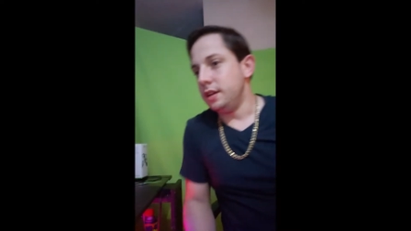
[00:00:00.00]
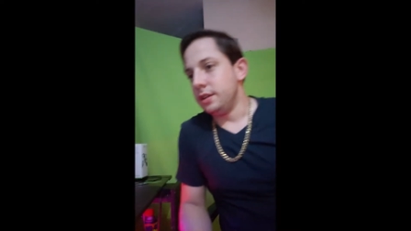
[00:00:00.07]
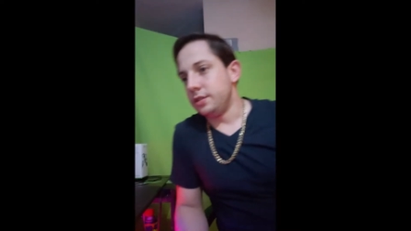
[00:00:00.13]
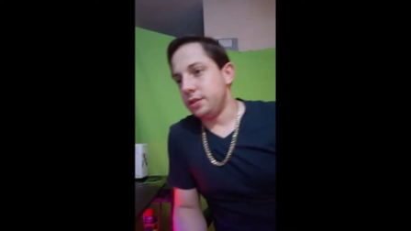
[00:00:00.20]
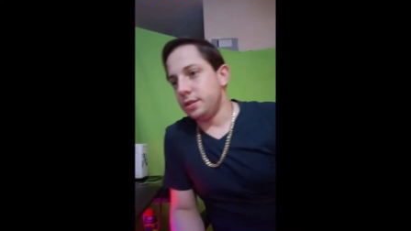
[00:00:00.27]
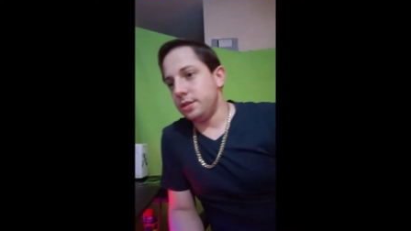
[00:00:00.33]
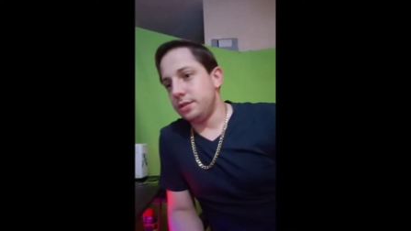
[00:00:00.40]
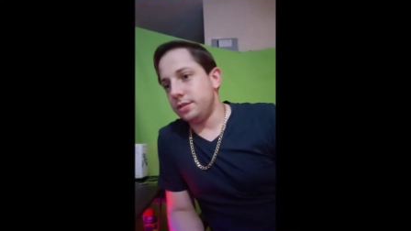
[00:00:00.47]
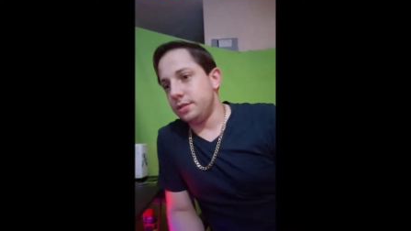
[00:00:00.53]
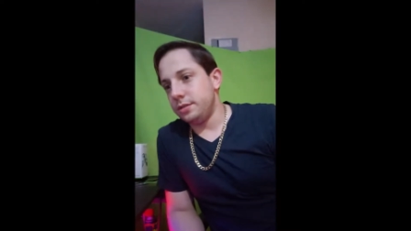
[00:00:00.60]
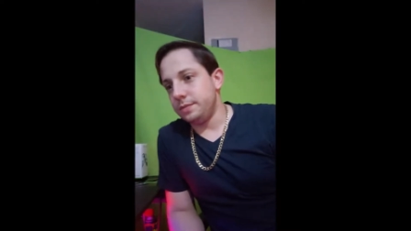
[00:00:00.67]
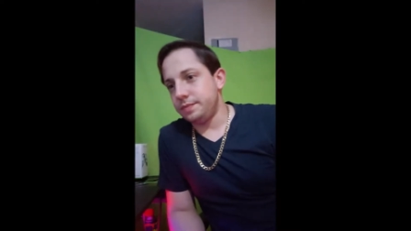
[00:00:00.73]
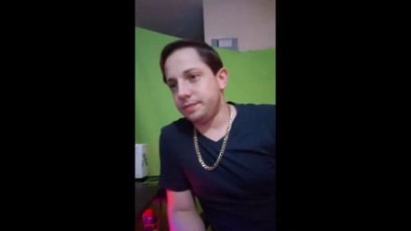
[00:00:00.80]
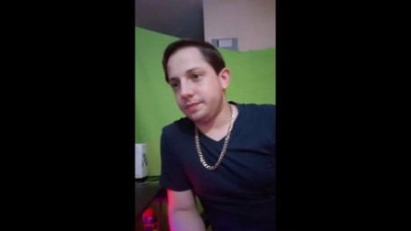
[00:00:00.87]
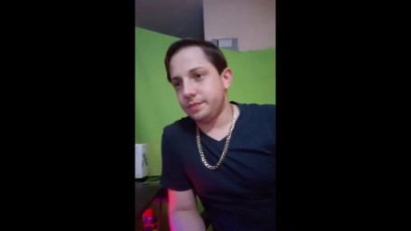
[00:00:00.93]
So
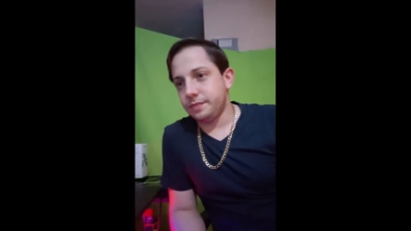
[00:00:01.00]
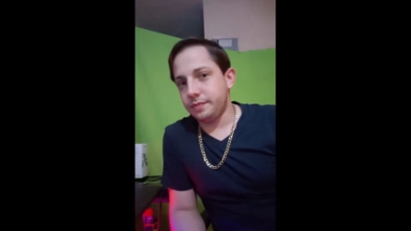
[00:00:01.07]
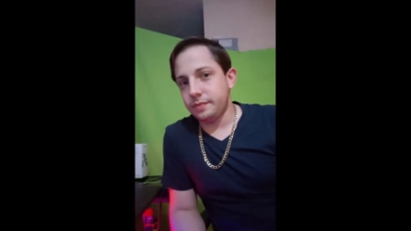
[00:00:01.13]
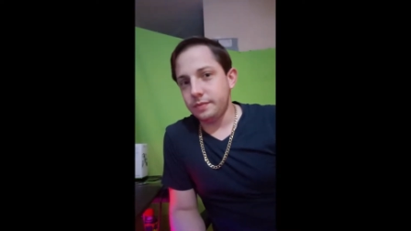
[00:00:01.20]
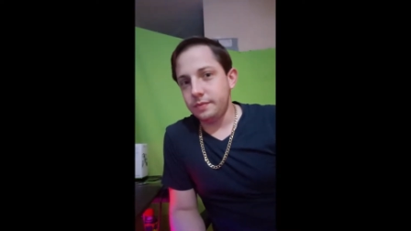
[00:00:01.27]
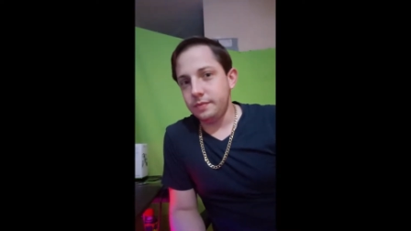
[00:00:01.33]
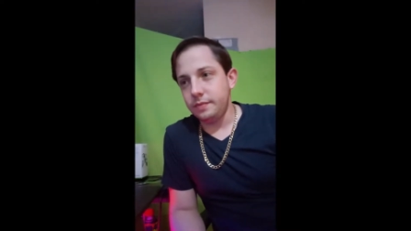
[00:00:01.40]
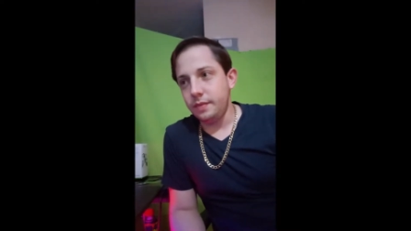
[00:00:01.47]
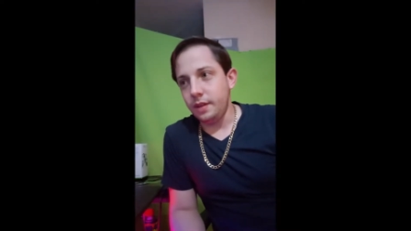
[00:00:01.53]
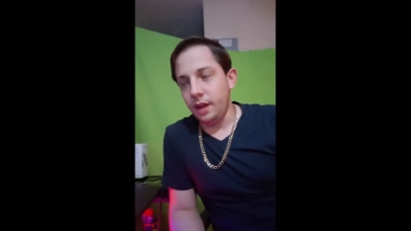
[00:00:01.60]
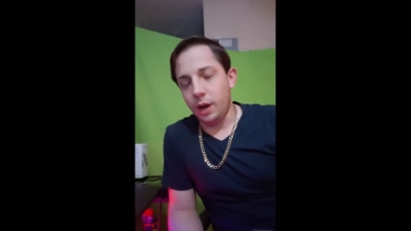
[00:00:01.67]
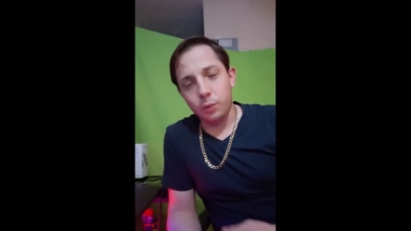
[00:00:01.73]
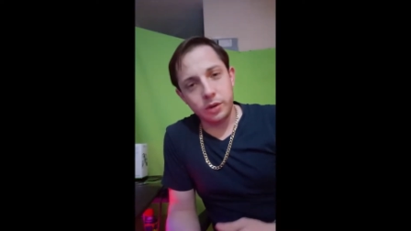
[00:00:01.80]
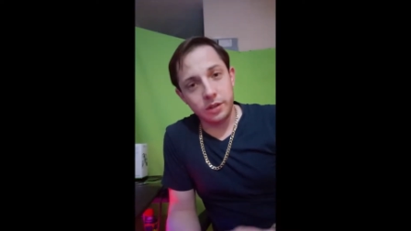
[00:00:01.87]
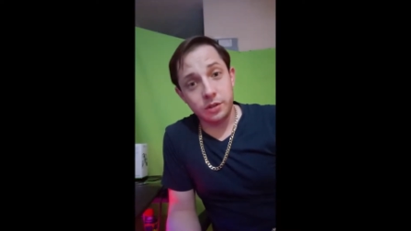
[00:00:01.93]

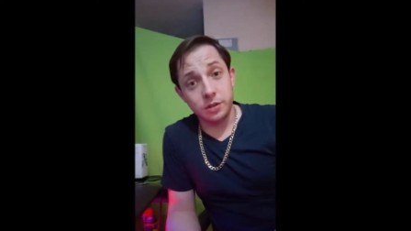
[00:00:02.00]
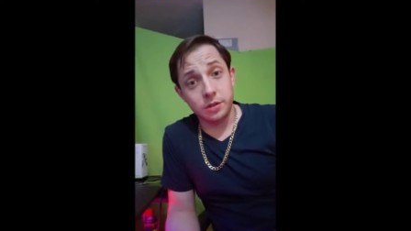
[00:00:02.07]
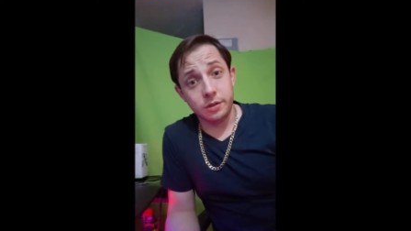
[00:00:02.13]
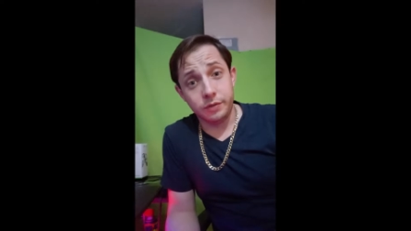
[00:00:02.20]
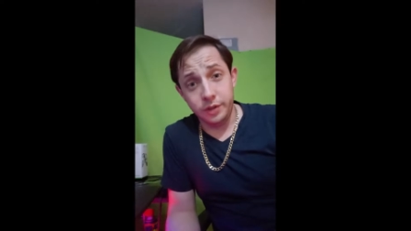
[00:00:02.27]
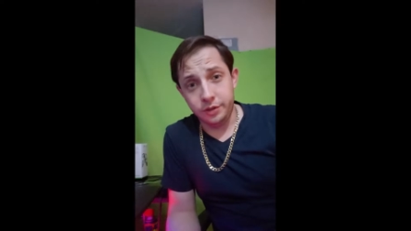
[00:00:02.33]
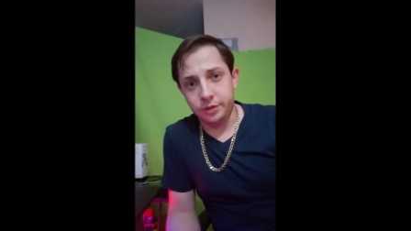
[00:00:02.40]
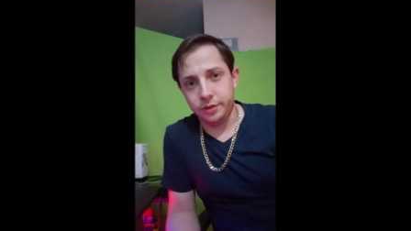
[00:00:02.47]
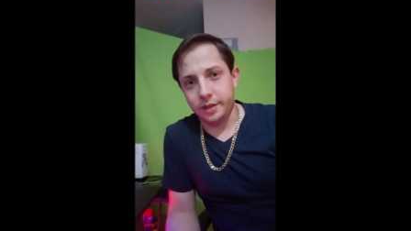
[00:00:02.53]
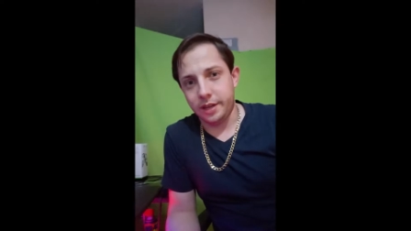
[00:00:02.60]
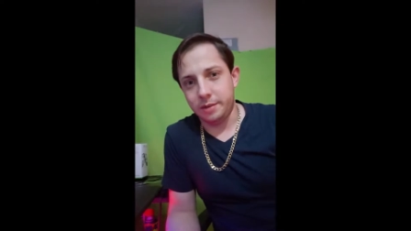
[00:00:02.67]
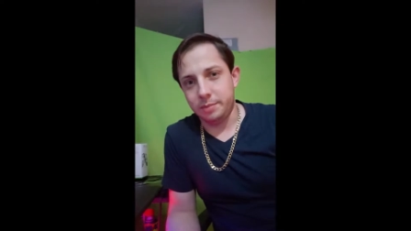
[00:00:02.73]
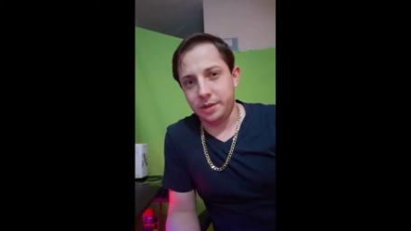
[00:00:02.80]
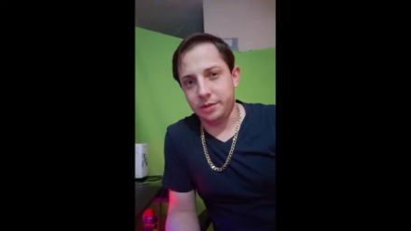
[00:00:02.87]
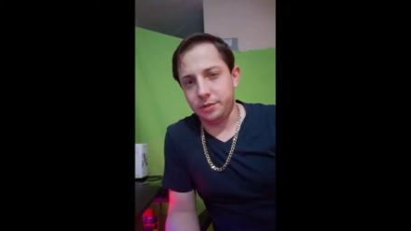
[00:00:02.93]
I wanted to feature that
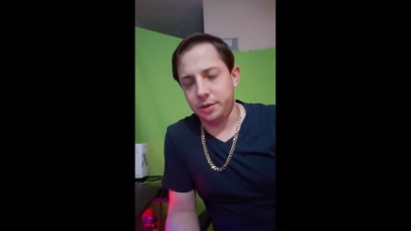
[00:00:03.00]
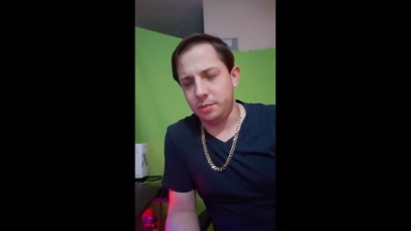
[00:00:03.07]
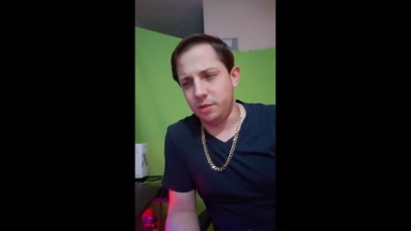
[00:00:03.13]
in my stream,